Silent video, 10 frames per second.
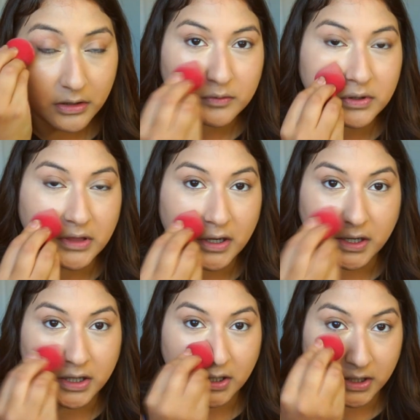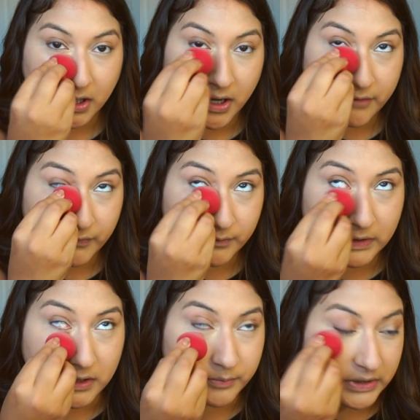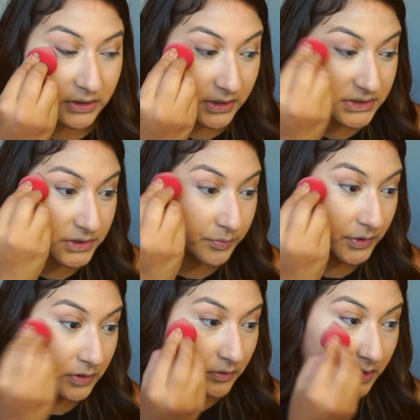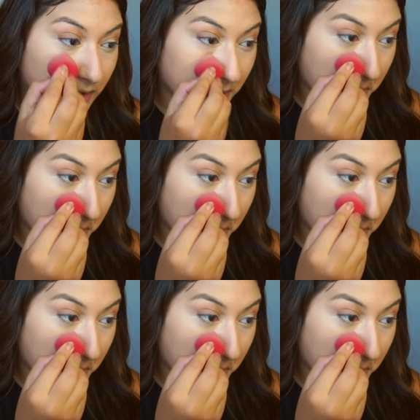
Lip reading: without it getting everywhere or being like super annoying.